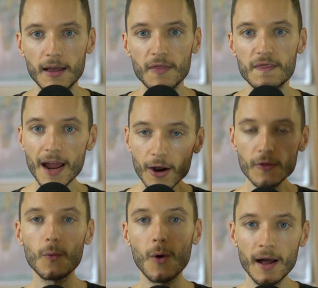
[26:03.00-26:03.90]
They're the
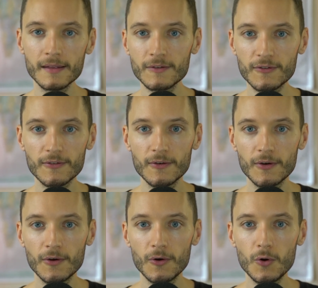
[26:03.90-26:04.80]
ones
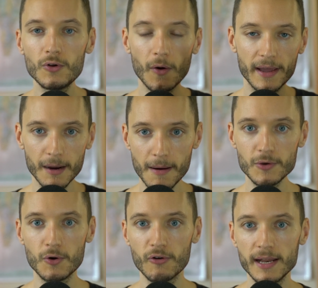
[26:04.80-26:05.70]
who don't care about
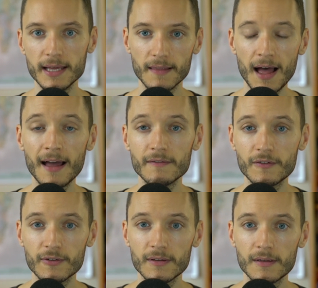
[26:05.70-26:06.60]
Ukrainian
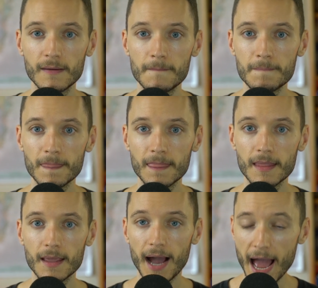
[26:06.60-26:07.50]
lives.
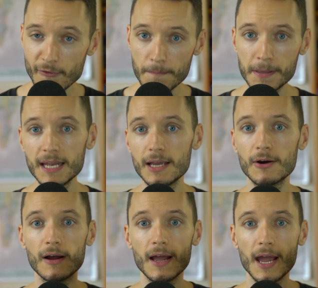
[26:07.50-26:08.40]
I repeat
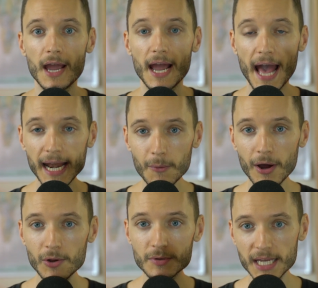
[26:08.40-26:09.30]
here, anyone
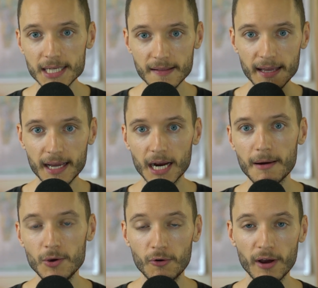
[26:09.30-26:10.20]
who says that they care about
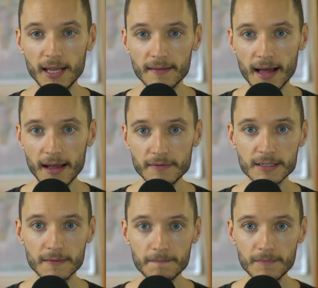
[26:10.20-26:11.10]
Ukrainian lives
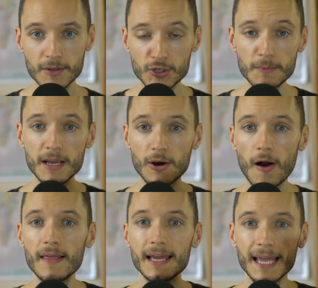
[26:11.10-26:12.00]
should be
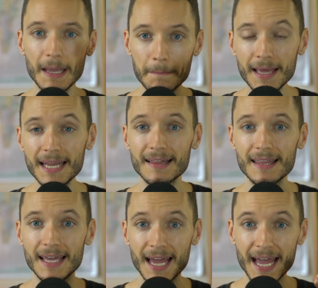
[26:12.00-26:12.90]
calling
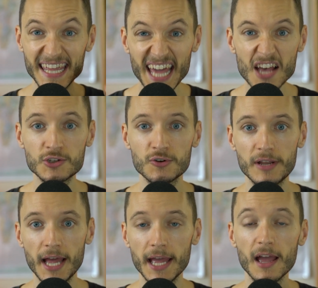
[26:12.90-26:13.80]
immediately,
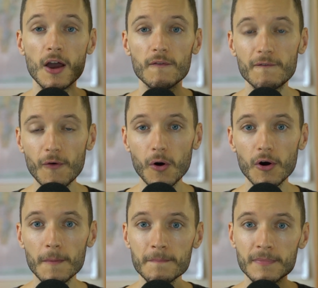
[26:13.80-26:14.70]
yesterday,
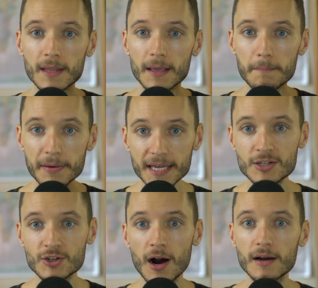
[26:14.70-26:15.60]
for peace
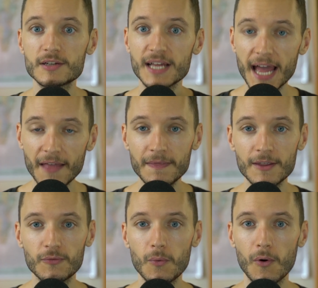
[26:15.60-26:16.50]
talks to end
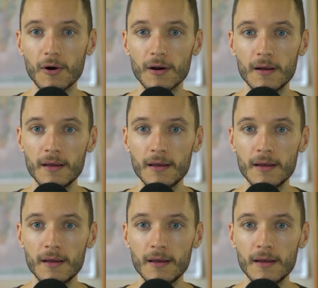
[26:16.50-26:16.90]
this war